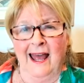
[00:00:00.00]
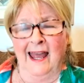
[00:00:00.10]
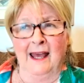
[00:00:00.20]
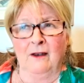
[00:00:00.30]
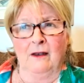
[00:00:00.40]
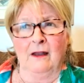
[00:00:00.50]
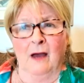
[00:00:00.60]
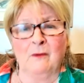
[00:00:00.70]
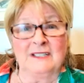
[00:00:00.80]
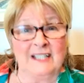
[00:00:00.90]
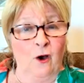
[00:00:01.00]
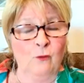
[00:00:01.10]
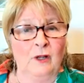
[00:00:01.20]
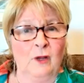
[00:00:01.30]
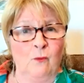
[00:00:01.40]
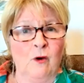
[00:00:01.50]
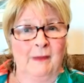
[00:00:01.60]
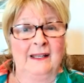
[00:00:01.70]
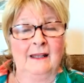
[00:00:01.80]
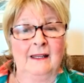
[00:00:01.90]
And I was the only
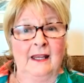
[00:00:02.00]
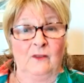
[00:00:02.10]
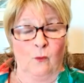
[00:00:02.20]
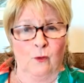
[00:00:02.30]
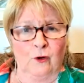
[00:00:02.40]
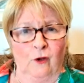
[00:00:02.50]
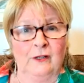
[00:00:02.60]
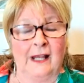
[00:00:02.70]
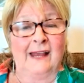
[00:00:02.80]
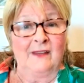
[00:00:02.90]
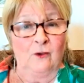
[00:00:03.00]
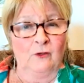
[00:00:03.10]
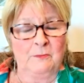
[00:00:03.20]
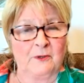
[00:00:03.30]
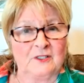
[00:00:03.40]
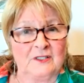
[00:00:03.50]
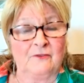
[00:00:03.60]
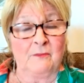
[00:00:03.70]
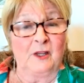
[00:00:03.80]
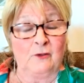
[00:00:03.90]
woman in the world and the only person
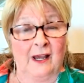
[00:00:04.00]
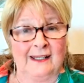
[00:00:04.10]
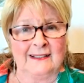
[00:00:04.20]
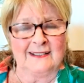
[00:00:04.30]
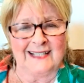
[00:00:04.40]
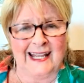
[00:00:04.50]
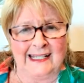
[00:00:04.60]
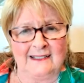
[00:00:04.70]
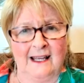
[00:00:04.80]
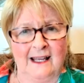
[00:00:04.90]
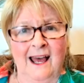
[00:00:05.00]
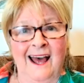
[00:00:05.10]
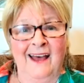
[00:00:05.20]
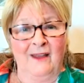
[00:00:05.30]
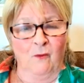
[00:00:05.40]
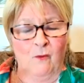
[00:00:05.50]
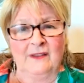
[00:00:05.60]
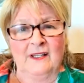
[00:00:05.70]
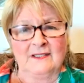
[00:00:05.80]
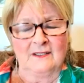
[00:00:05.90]
from the United States that won
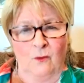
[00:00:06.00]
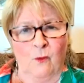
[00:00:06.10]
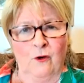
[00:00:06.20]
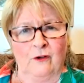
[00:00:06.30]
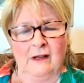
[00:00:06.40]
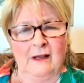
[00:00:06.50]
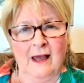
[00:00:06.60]
this award.